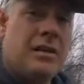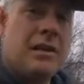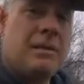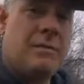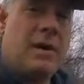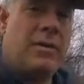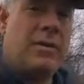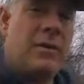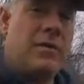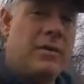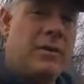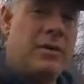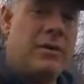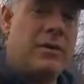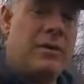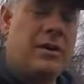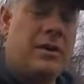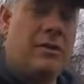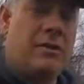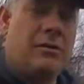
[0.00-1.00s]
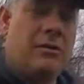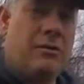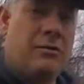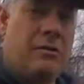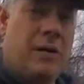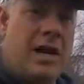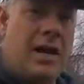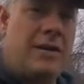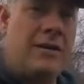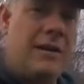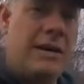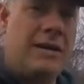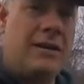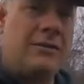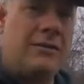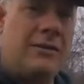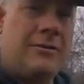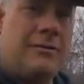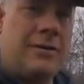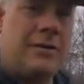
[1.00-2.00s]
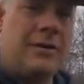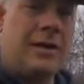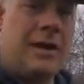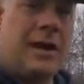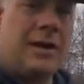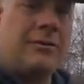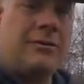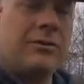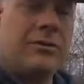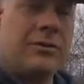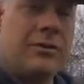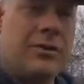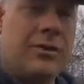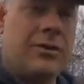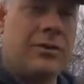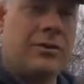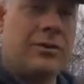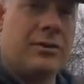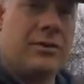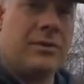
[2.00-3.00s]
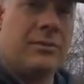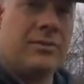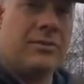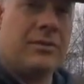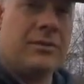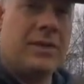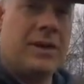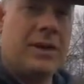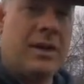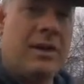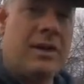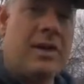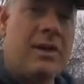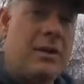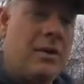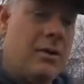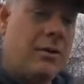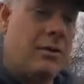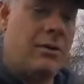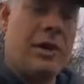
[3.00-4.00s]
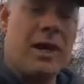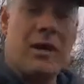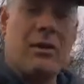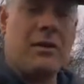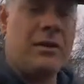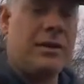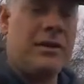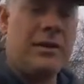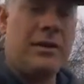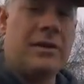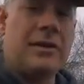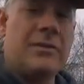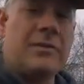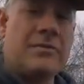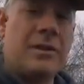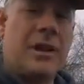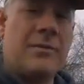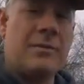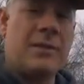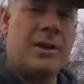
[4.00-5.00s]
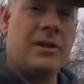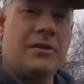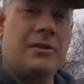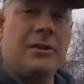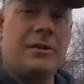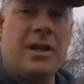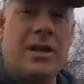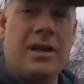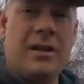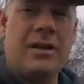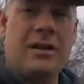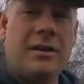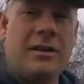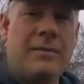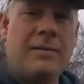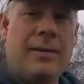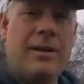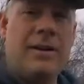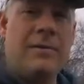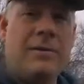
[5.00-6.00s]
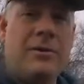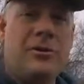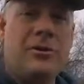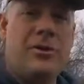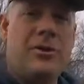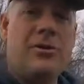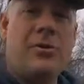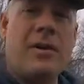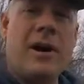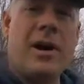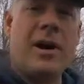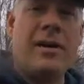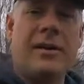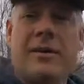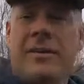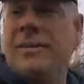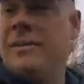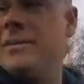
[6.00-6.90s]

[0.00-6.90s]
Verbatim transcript: You might be wondering, why did it take you two weeks to catch the squirrels? Well, I only set these traps yesterday, but let me show you why.